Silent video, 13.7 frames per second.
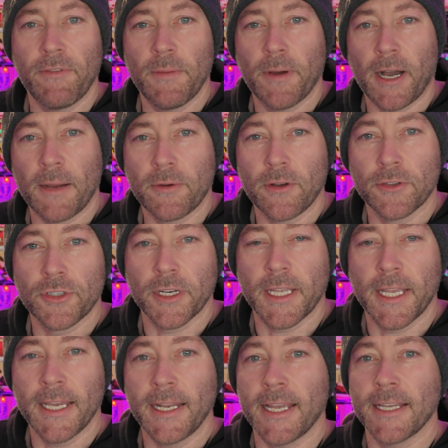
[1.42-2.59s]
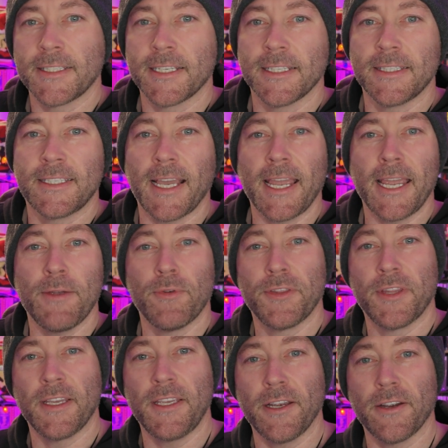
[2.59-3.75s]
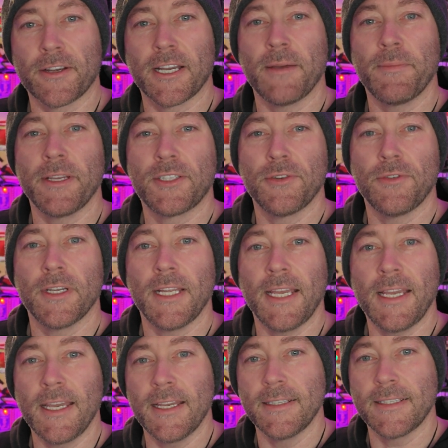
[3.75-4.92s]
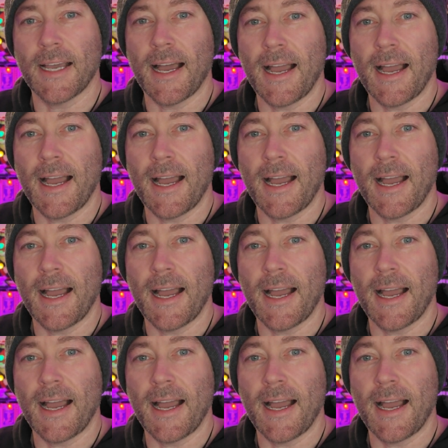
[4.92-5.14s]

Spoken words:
Pop Culture again, and today, with the year coming to an end,